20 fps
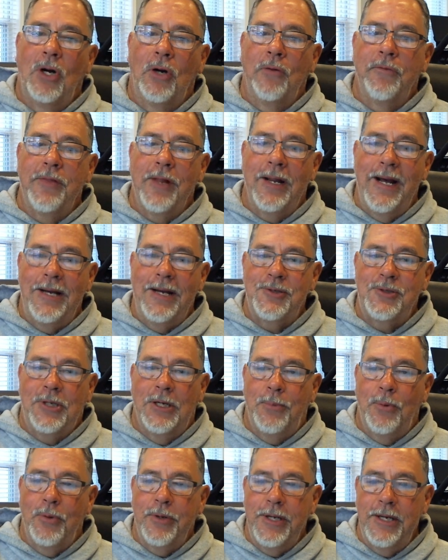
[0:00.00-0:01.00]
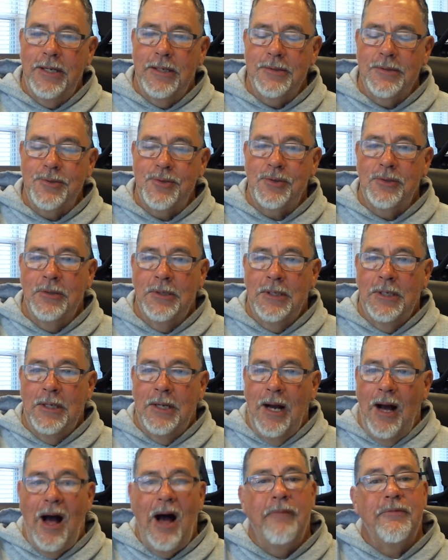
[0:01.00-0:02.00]
over the last couple of years,
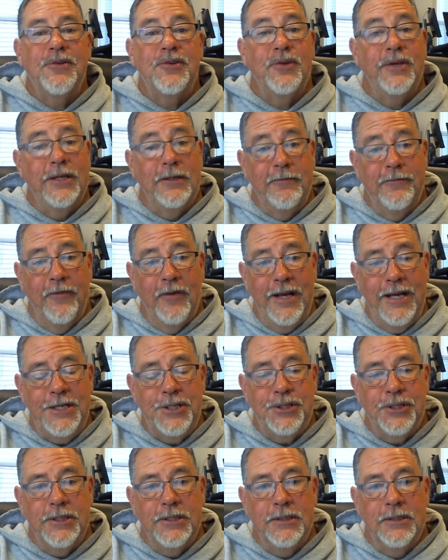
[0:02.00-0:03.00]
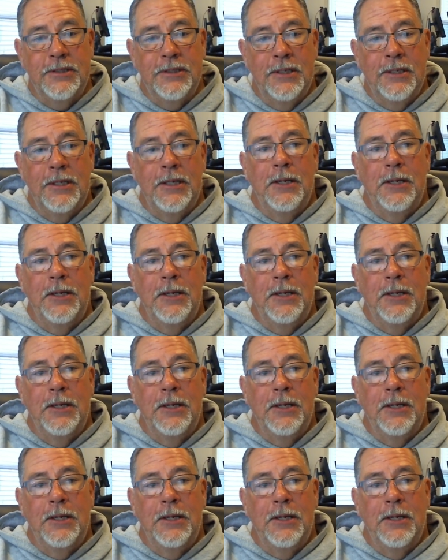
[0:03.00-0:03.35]
obviously inflation,